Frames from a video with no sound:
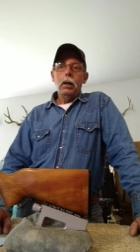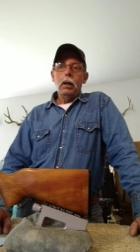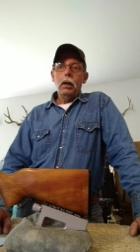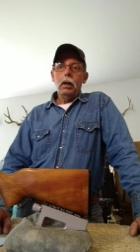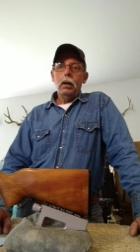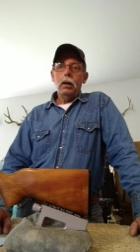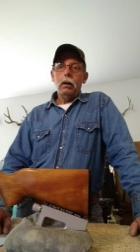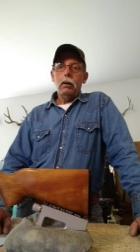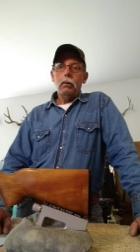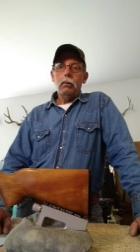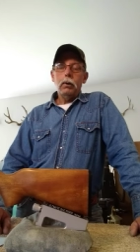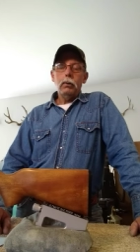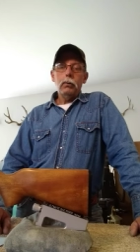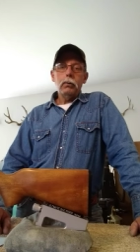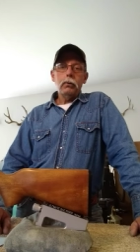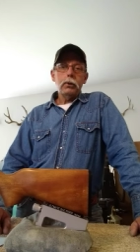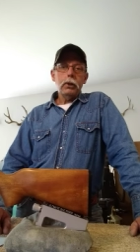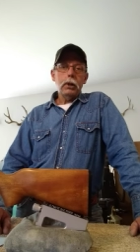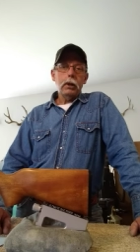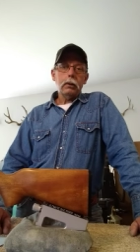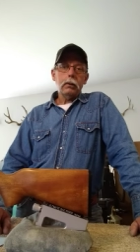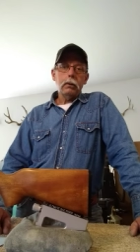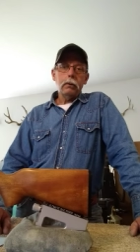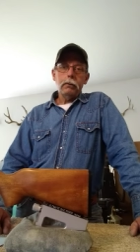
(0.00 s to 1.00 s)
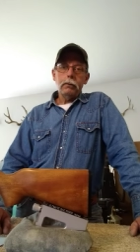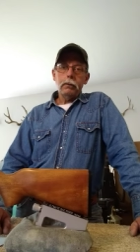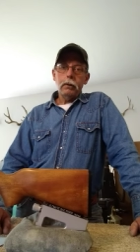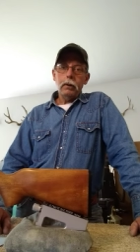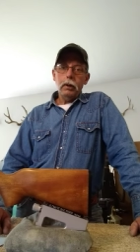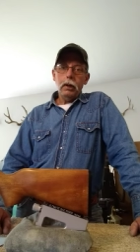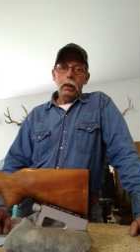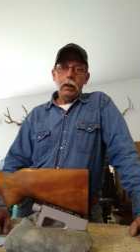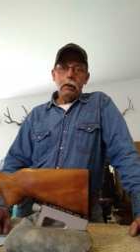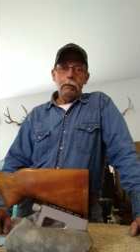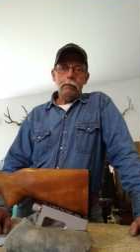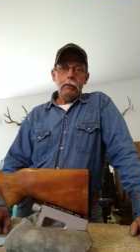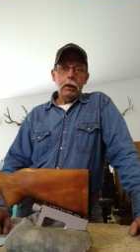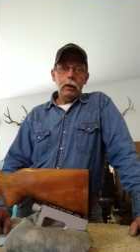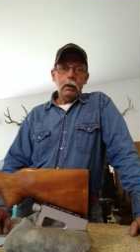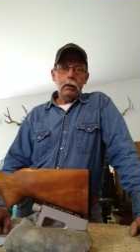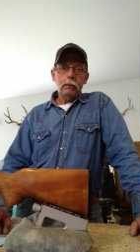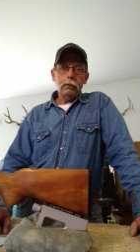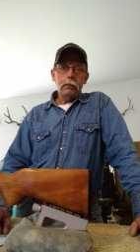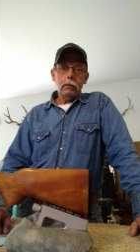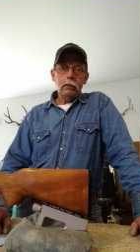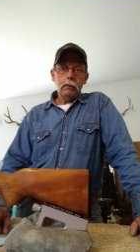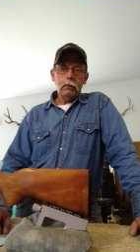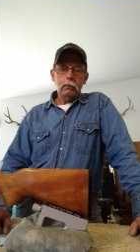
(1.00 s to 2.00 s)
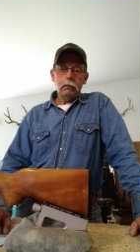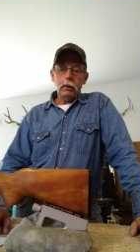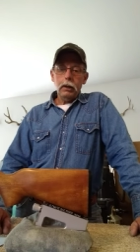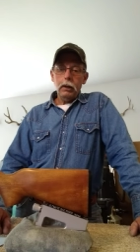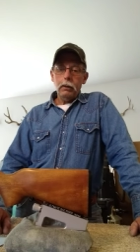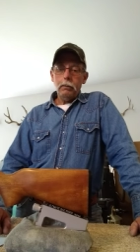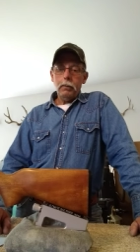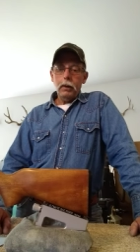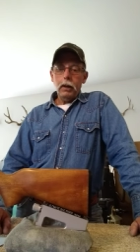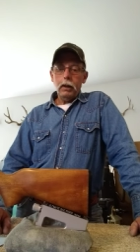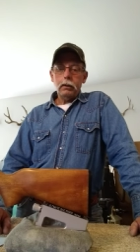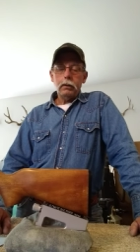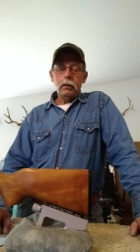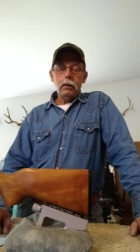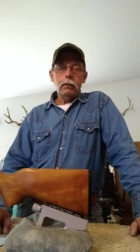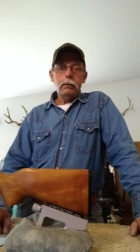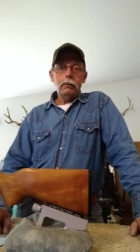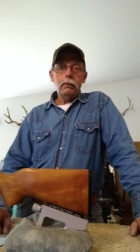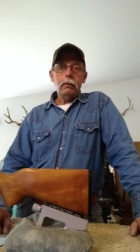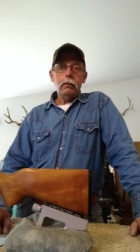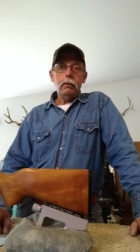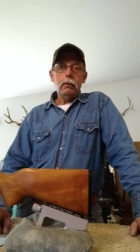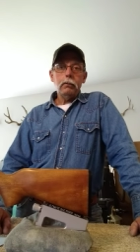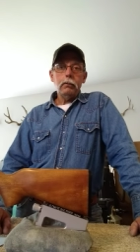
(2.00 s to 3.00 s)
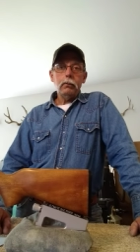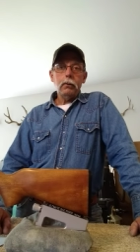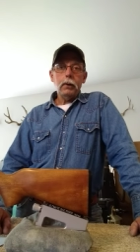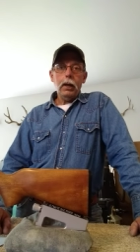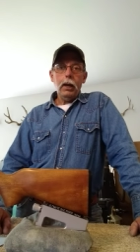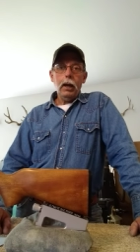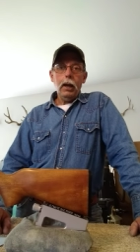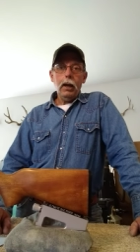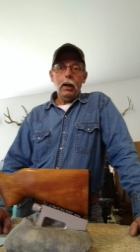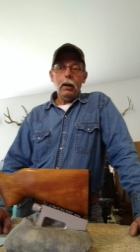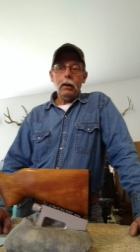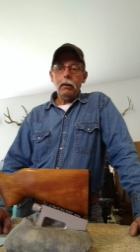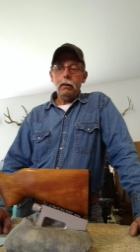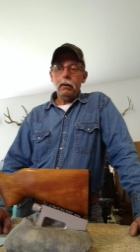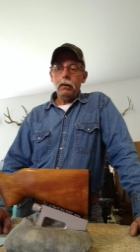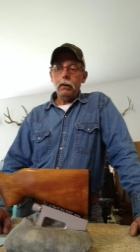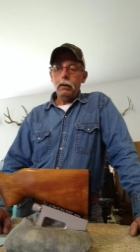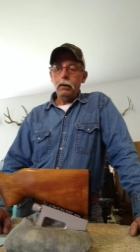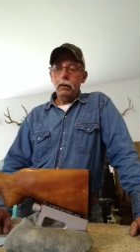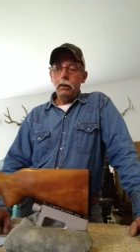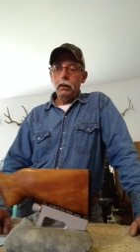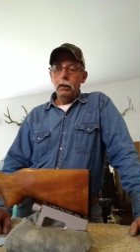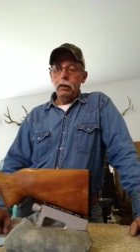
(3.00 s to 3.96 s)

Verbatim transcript: Uh, we will check those in the evenings and get back to you as soon as we can.